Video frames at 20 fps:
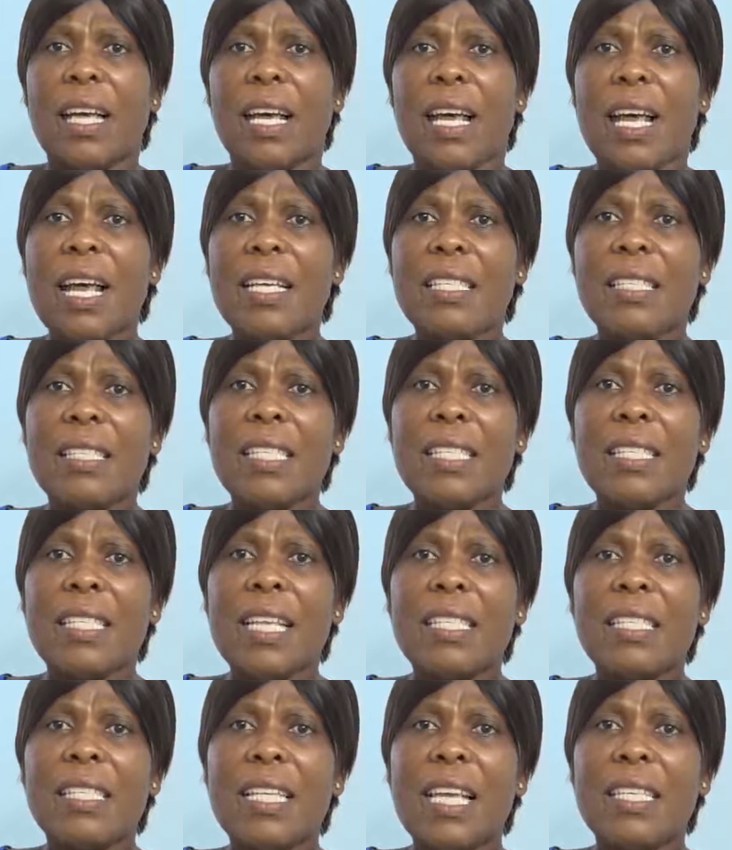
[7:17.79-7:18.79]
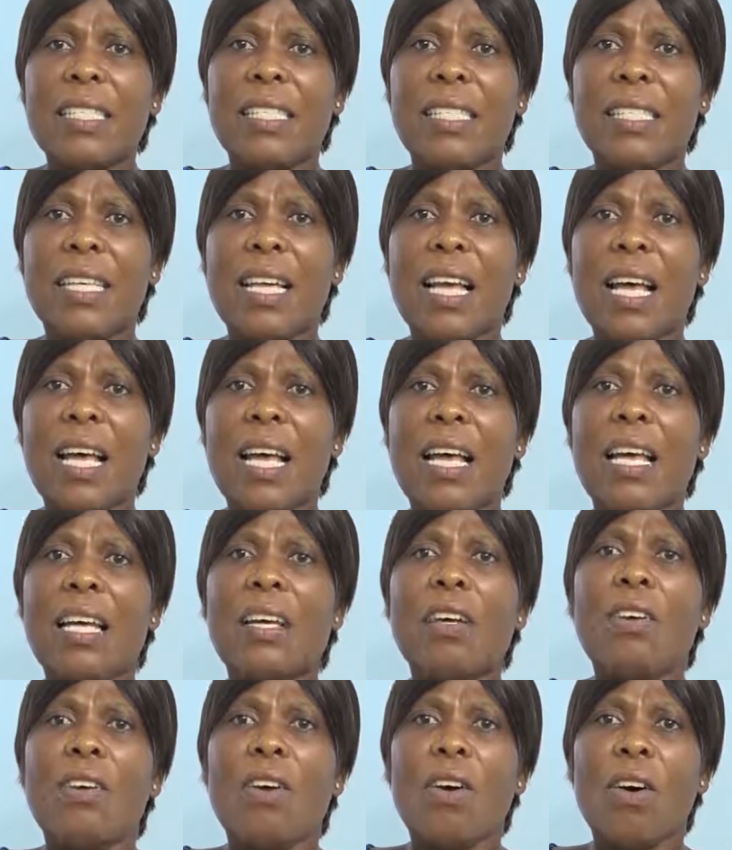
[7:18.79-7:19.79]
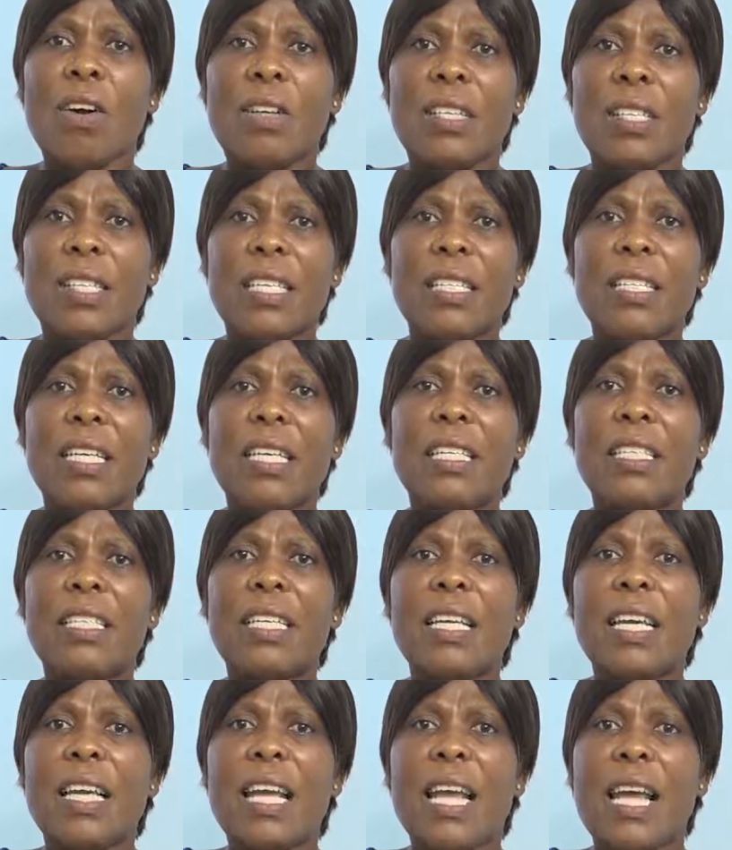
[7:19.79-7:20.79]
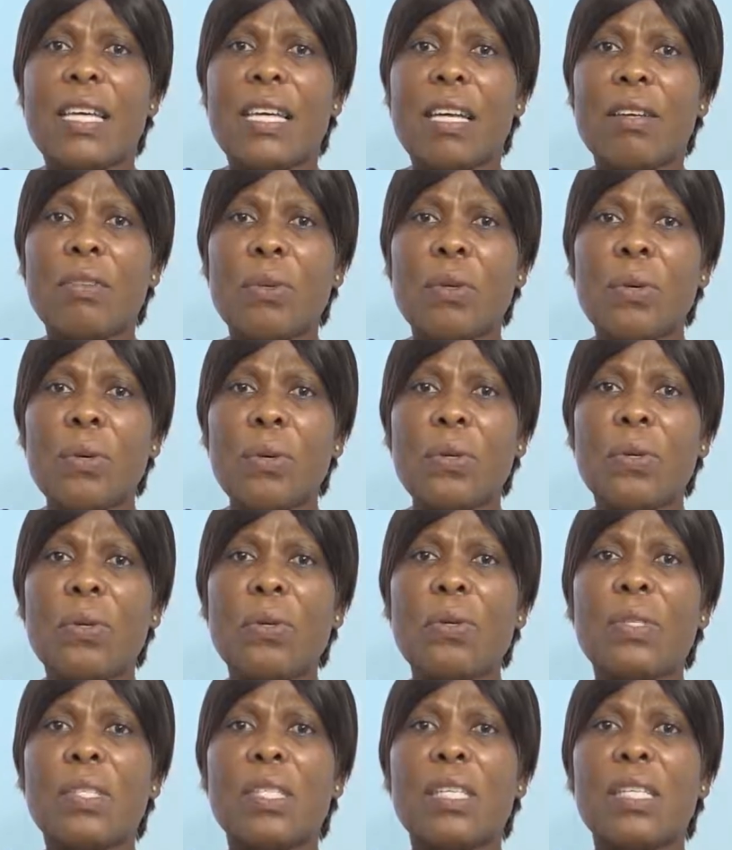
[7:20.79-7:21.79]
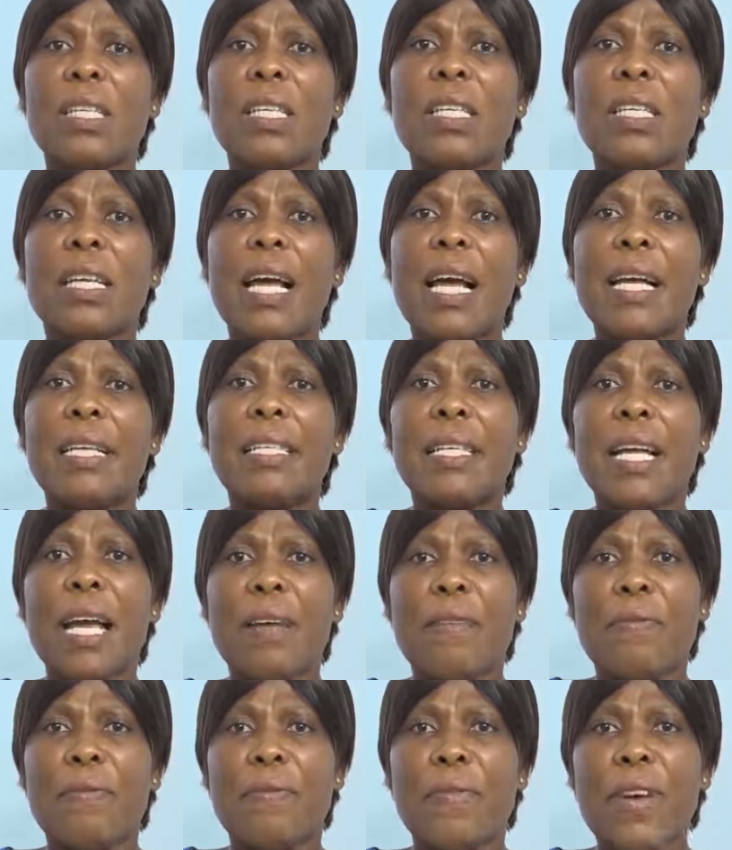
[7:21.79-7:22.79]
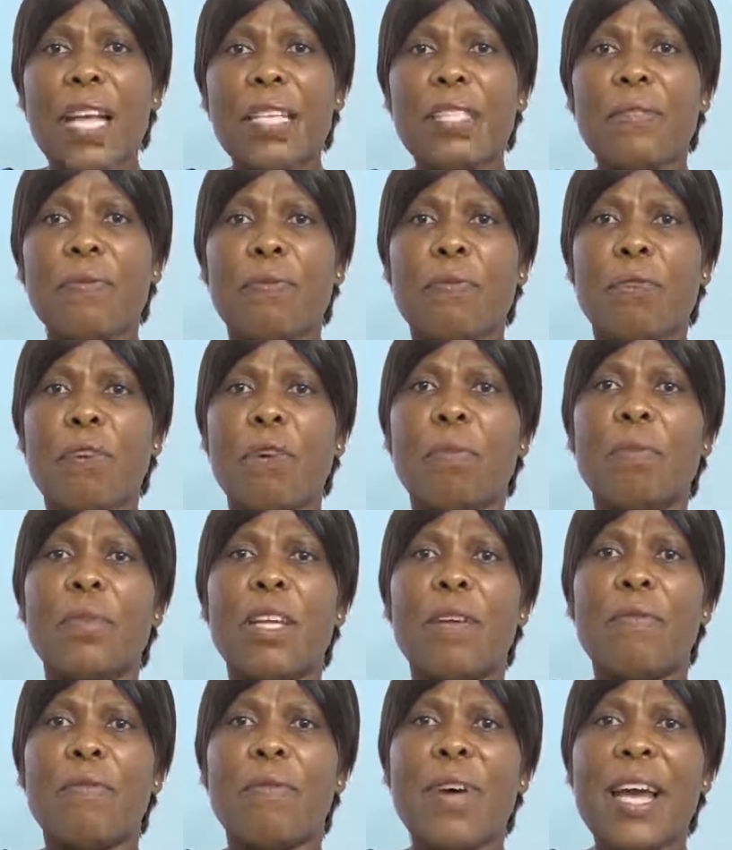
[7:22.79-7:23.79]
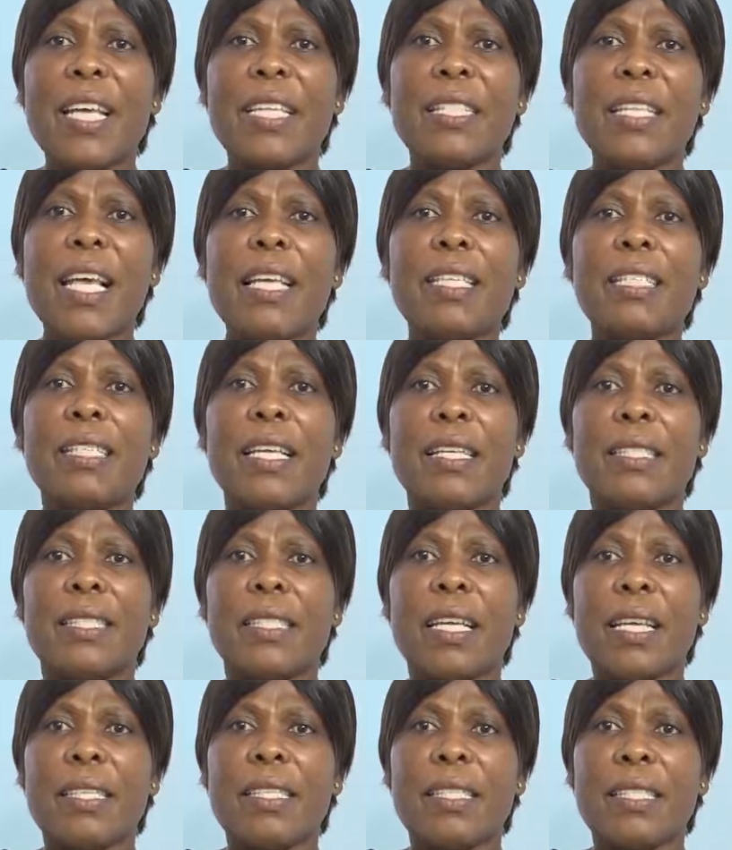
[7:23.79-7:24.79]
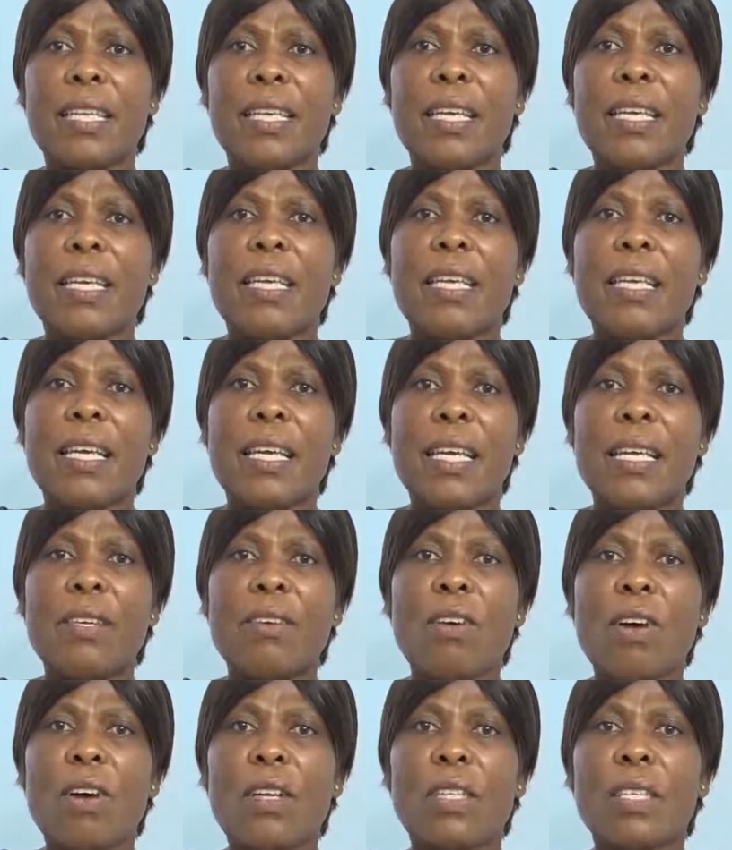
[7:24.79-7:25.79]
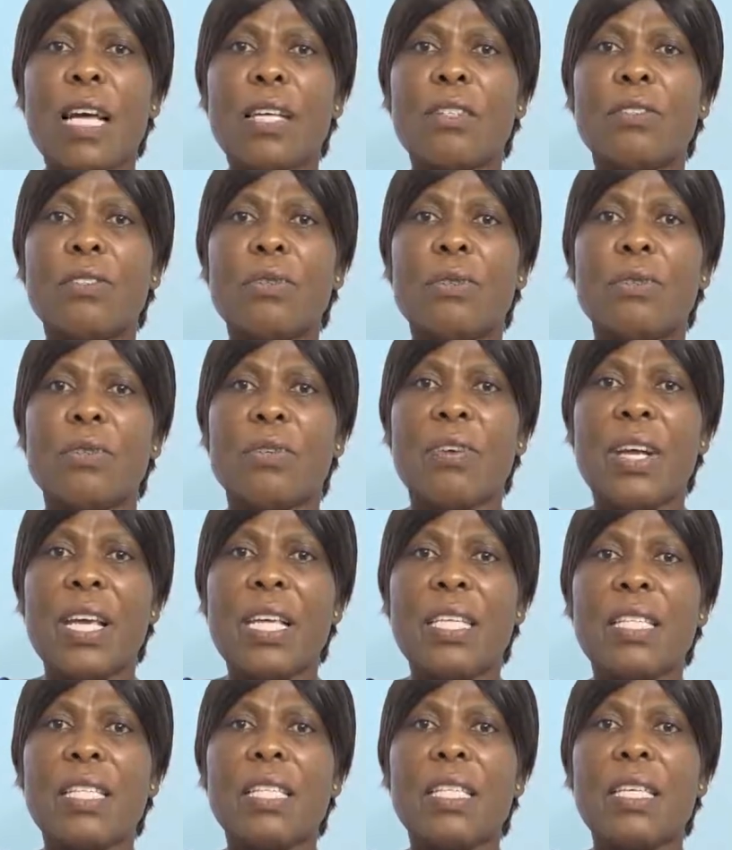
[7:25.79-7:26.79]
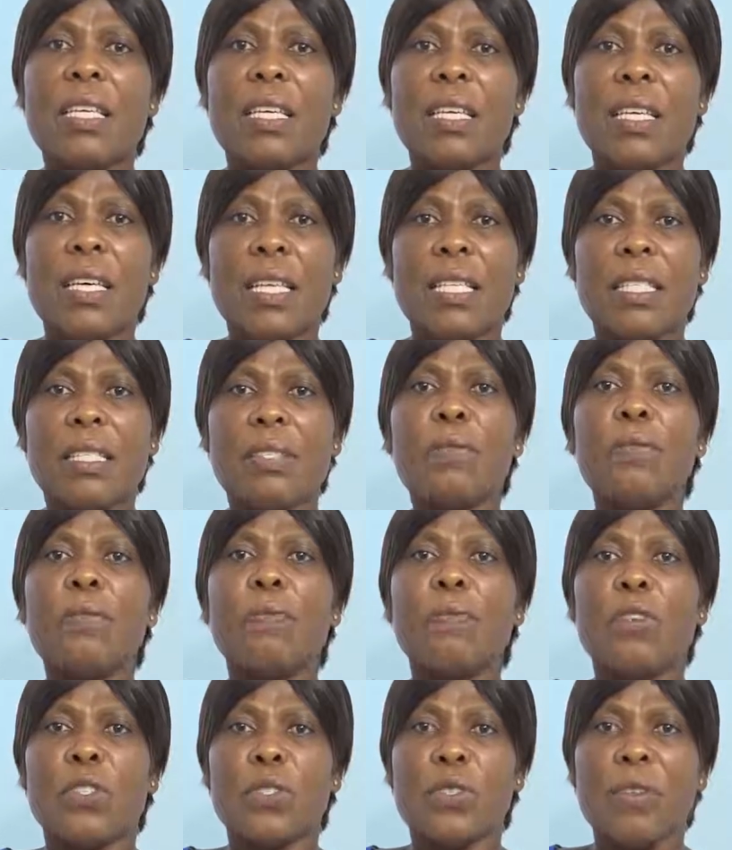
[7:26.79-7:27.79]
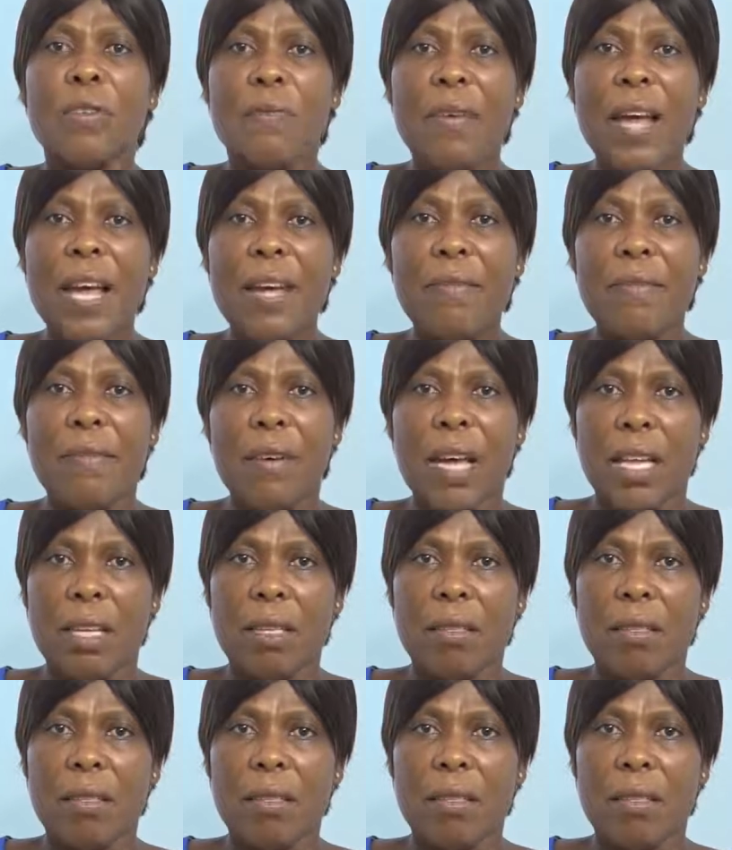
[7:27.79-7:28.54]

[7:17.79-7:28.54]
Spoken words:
as is essential oxygen, and then glucose can divert from the vital centers in order to create heat for survival.